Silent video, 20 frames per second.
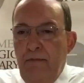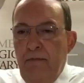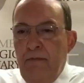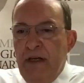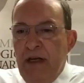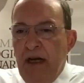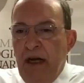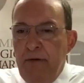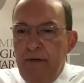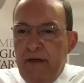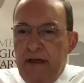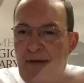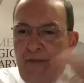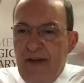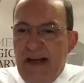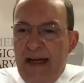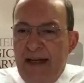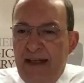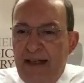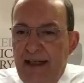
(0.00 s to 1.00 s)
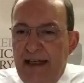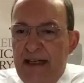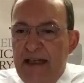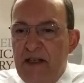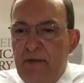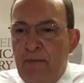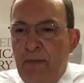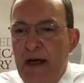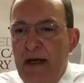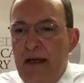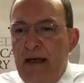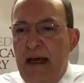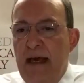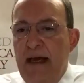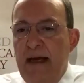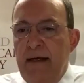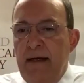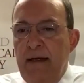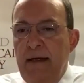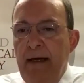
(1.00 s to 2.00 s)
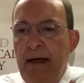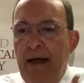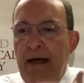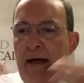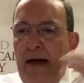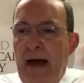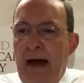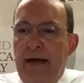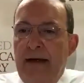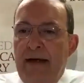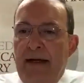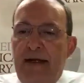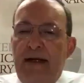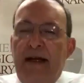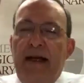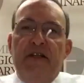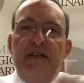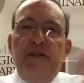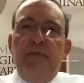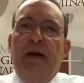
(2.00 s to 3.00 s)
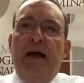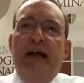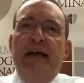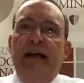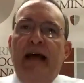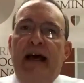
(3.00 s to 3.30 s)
You know, covenantally speaking. Uh, explain